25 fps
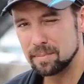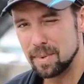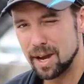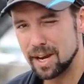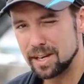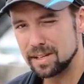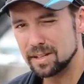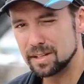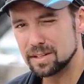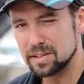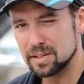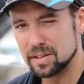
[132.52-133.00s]

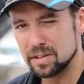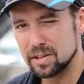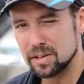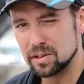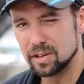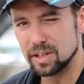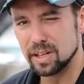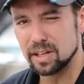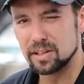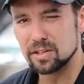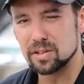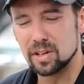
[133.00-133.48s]
maintenance on your
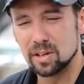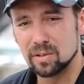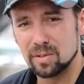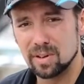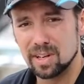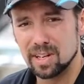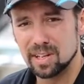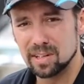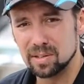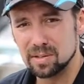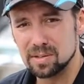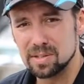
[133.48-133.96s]
electric
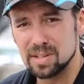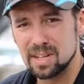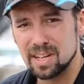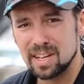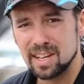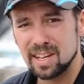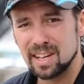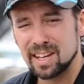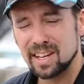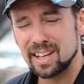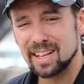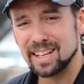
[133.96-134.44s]
reels,
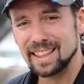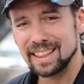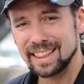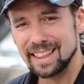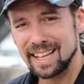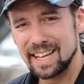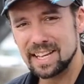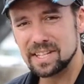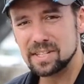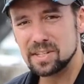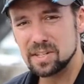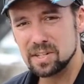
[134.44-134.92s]

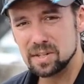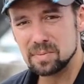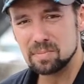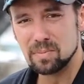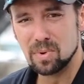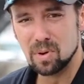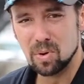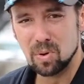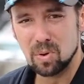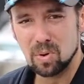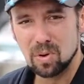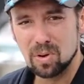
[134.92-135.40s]
less is
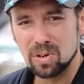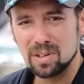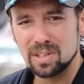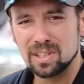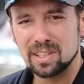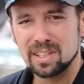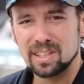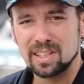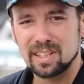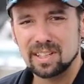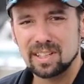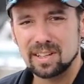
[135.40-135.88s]
more,
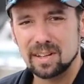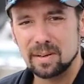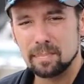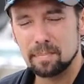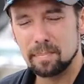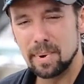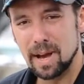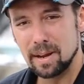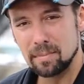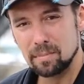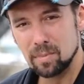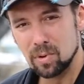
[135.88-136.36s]

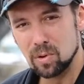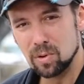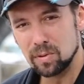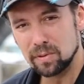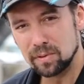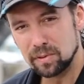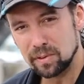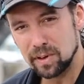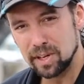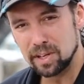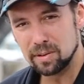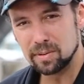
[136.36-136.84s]
but more
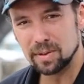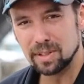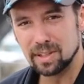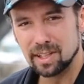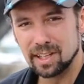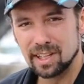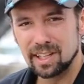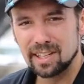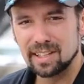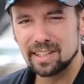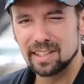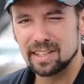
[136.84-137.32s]

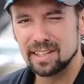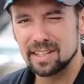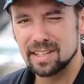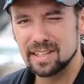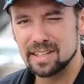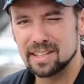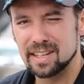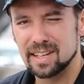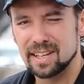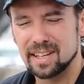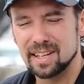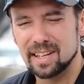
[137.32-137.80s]
frequently
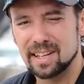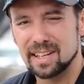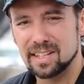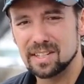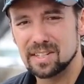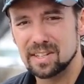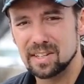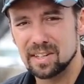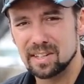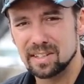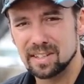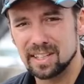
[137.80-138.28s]
is
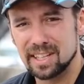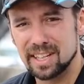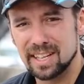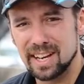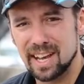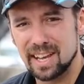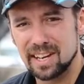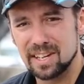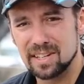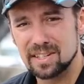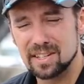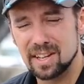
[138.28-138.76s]
certainly an
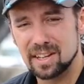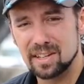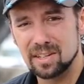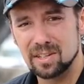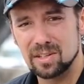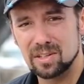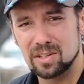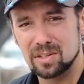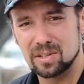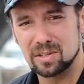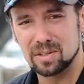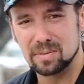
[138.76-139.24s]
adage that you
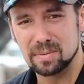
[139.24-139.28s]
should